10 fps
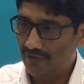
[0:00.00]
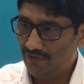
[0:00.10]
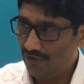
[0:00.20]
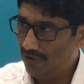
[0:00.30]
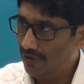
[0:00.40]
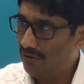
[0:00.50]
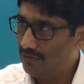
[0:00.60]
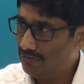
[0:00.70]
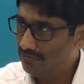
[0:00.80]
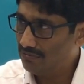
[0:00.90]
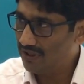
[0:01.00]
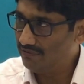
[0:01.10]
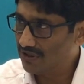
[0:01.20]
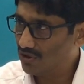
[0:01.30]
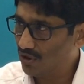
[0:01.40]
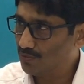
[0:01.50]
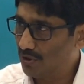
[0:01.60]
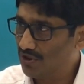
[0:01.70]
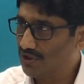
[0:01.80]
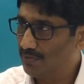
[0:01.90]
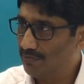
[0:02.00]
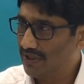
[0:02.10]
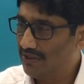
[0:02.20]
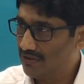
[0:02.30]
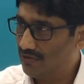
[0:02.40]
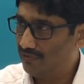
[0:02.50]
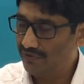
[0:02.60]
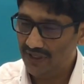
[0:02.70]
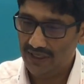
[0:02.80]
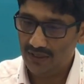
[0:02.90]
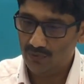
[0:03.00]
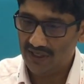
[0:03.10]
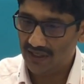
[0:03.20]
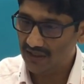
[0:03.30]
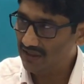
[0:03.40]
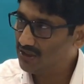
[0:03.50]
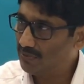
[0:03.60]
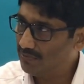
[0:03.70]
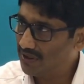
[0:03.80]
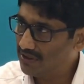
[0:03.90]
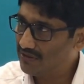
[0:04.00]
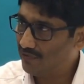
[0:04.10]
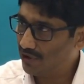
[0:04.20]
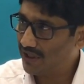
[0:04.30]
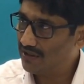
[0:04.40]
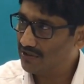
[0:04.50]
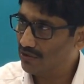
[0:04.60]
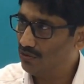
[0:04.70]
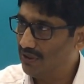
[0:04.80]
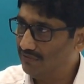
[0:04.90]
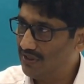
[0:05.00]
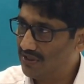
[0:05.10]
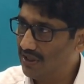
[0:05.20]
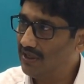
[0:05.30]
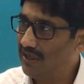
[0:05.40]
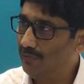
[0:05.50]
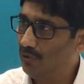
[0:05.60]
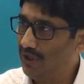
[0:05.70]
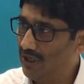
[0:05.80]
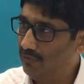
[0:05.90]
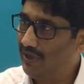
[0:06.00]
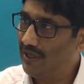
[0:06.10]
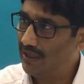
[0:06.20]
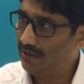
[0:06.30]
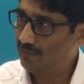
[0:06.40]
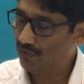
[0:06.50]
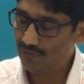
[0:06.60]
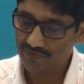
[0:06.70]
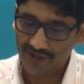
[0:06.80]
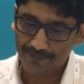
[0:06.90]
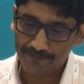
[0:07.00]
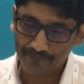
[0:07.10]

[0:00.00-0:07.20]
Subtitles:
for the reverse osmosis membranes. So we invented these membranes 40 years ago, and we still keep to innovate and improve of them.